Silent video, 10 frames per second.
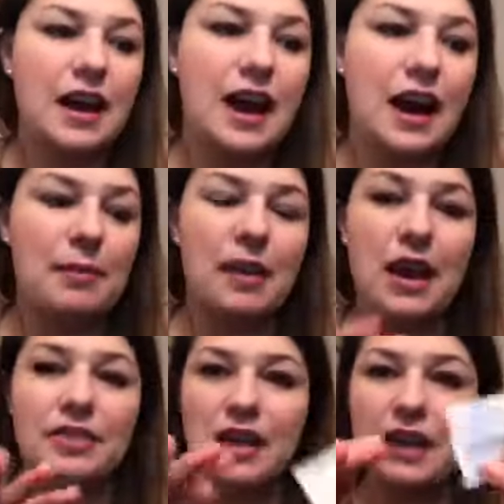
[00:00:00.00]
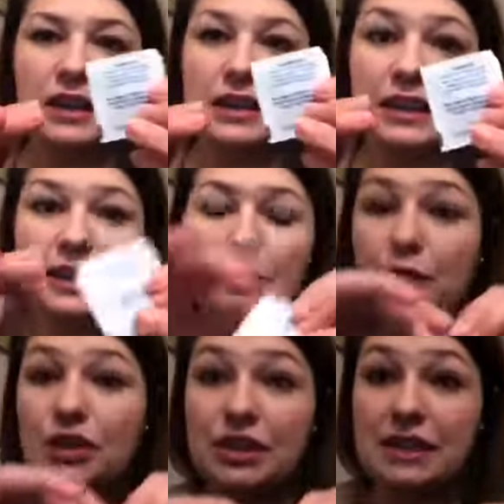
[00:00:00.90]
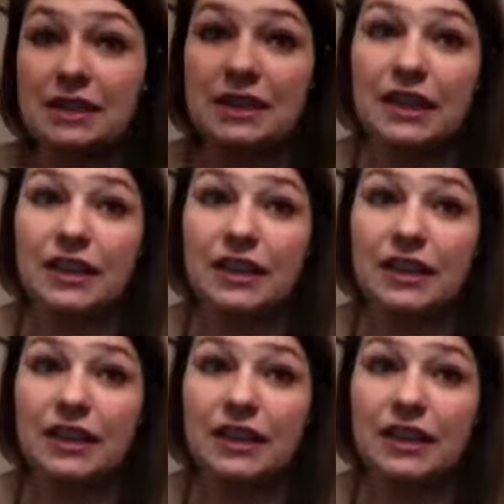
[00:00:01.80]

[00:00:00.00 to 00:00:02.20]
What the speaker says: and then clean them with just